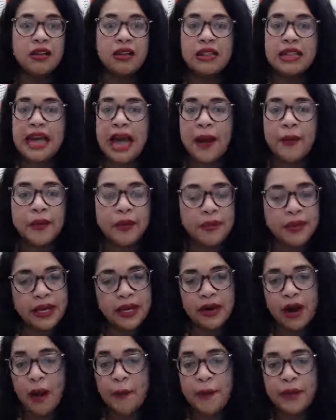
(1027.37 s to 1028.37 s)
That would be
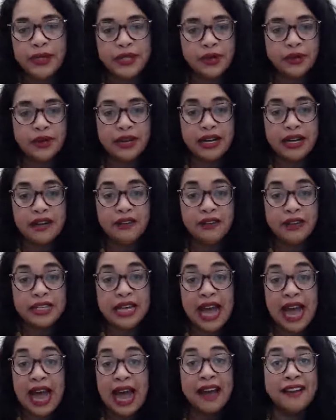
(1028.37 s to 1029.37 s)
an opportunity to
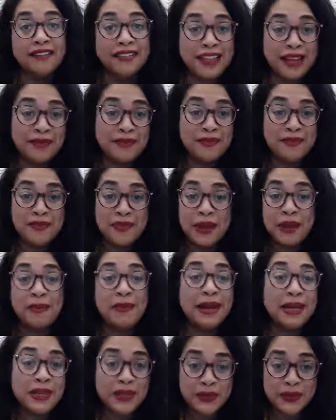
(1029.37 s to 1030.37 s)
have them be a
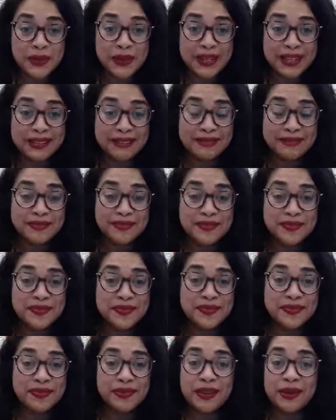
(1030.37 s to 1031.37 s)
mentor,
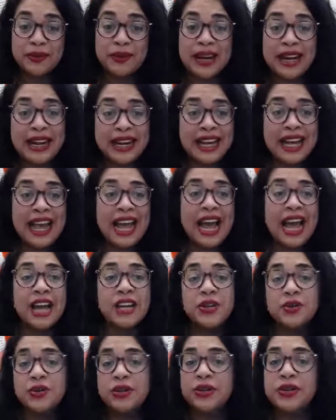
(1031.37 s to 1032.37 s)
right?
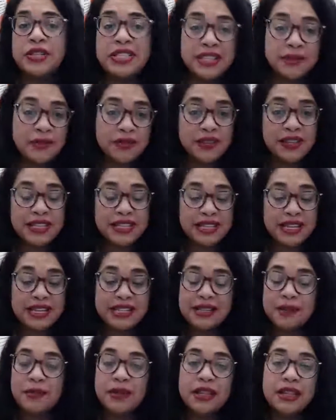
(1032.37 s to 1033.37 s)
And you learn some of these
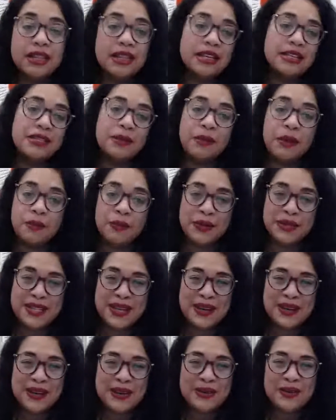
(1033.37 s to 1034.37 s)
things. Some of the things that people
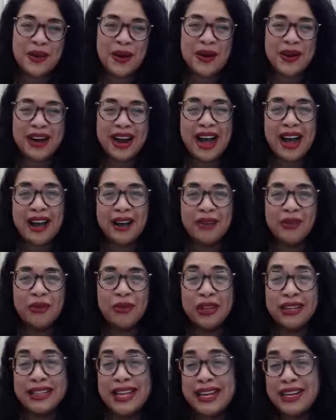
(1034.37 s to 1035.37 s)
tell you are not
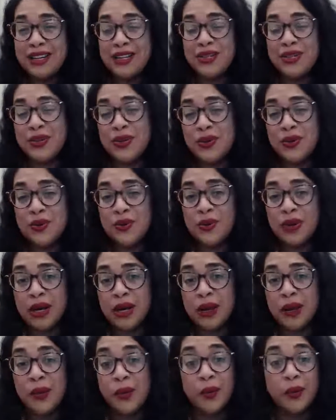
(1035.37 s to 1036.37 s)
related to
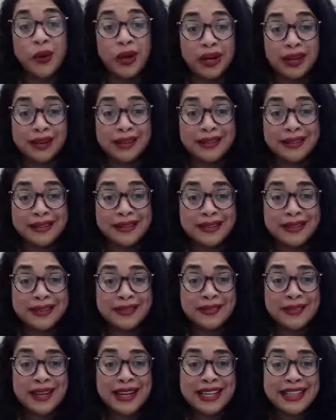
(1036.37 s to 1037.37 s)
work,
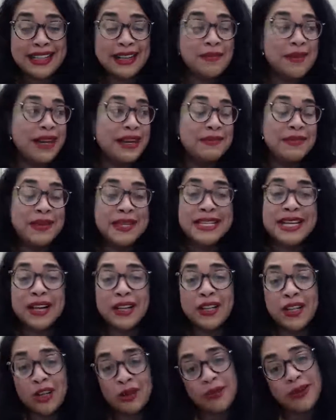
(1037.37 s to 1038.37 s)
right? They might be
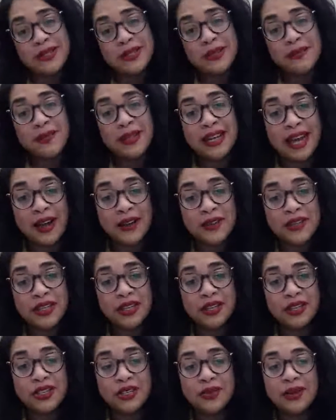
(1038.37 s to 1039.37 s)
telling you about something else that
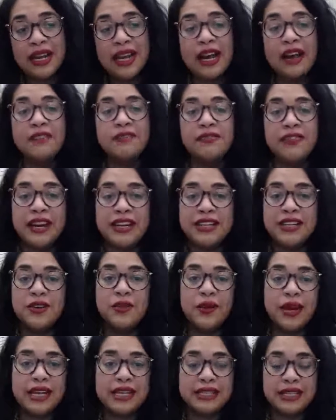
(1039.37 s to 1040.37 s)
they're doing and finding
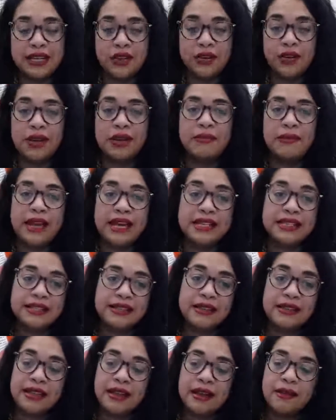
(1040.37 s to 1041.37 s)
ways that you can
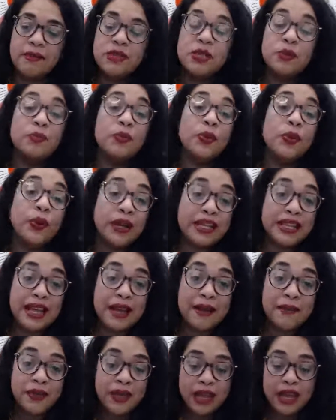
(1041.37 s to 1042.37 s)
support
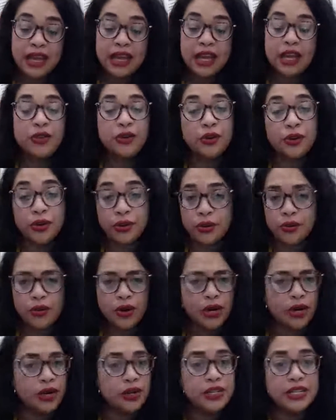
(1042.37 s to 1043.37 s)
them either through
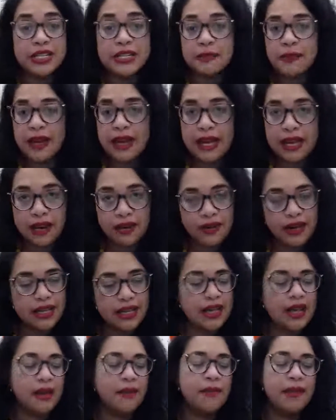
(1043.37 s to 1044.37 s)
work or just by hearing
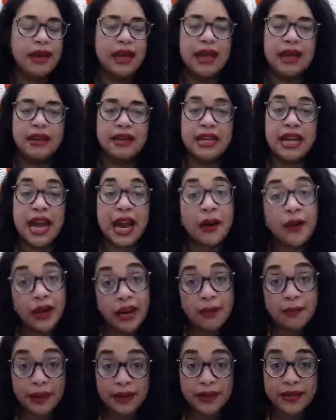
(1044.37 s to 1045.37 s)
them and caring
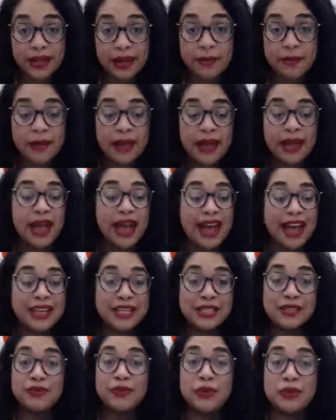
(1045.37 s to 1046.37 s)
about them
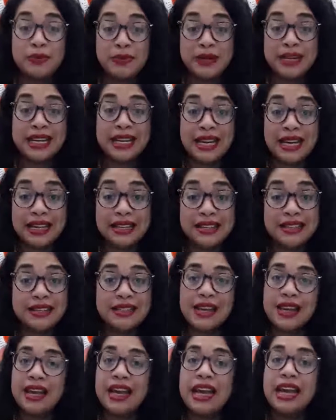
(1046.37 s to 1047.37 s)
as full beings
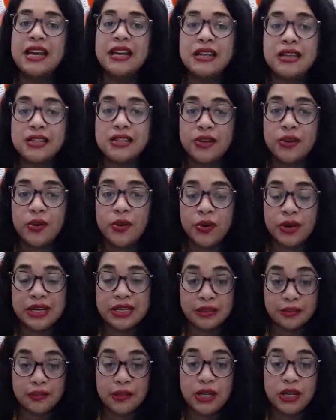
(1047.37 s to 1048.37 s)
is going
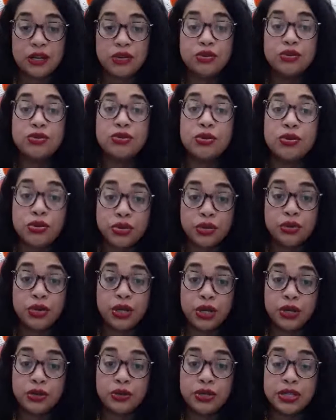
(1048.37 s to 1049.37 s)
to be so, so
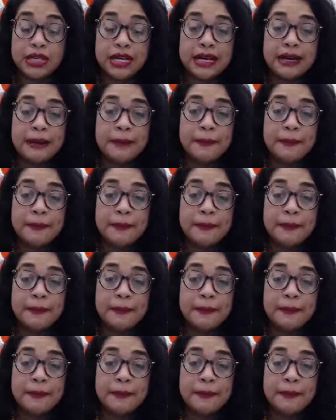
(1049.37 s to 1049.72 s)
huge.